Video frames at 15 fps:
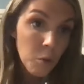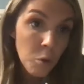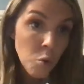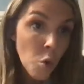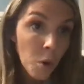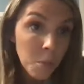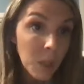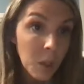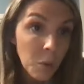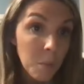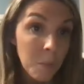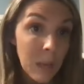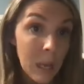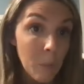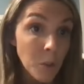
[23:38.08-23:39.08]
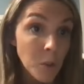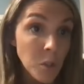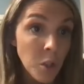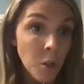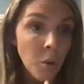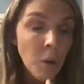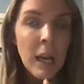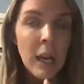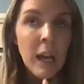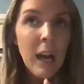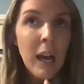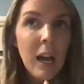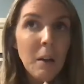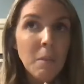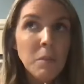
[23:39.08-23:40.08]
normally would be able to.
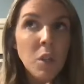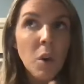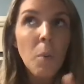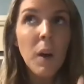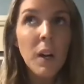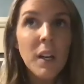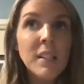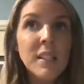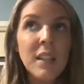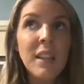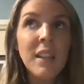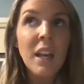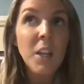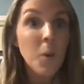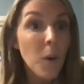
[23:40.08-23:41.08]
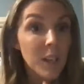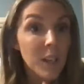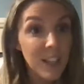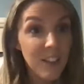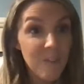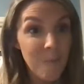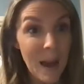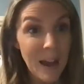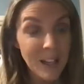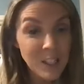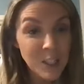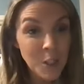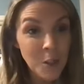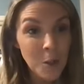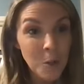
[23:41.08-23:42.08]
So what is it that you want to give back
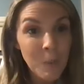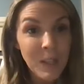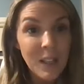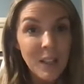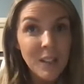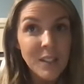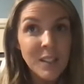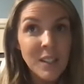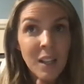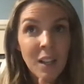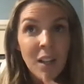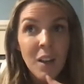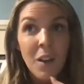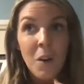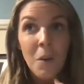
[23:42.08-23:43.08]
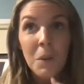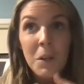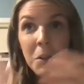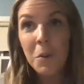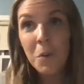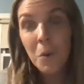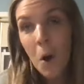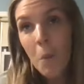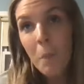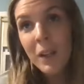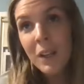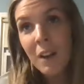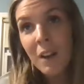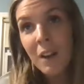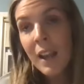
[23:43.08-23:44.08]
to? Because when you
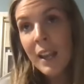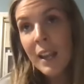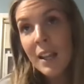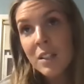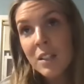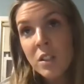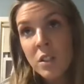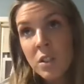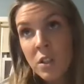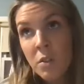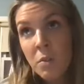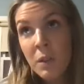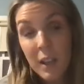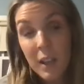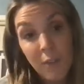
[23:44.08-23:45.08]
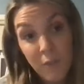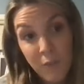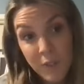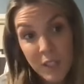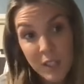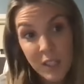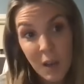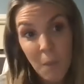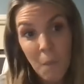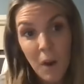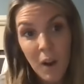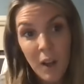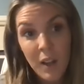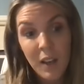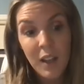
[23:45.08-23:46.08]
open your hands to give to
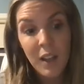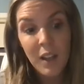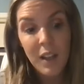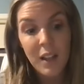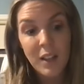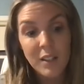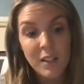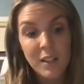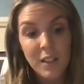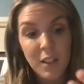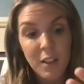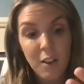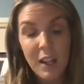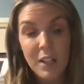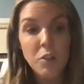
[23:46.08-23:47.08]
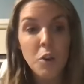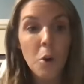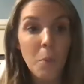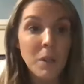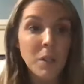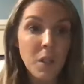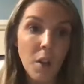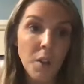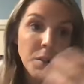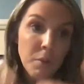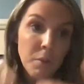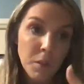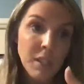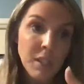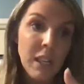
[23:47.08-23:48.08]
someone, your hands are open to also
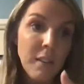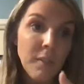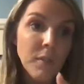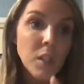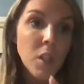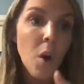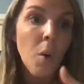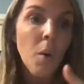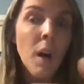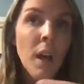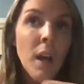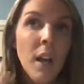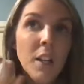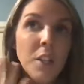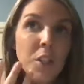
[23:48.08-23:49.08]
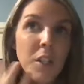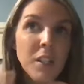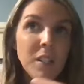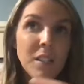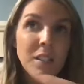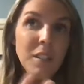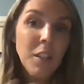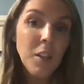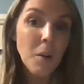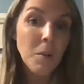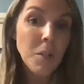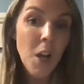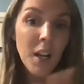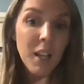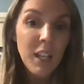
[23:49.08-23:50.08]
receive. So just,
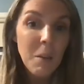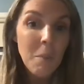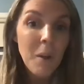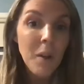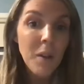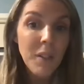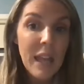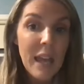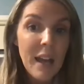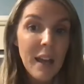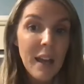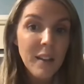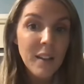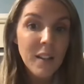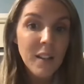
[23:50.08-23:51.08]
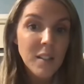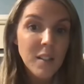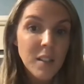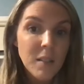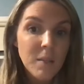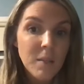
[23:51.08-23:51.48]
talking about that, and